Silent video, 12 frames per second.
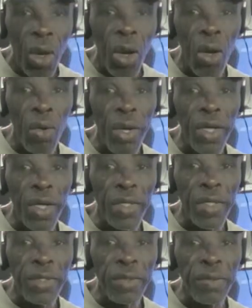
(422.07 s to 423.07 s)
All right,
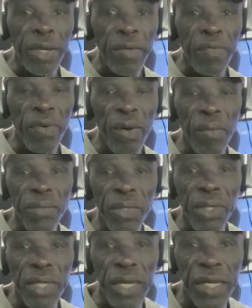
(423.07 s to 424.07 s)
we have come to the
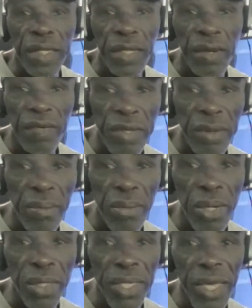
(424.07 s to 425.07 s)
end of this
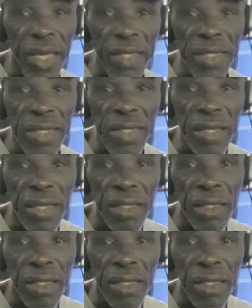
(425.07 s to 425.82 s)
broadcast.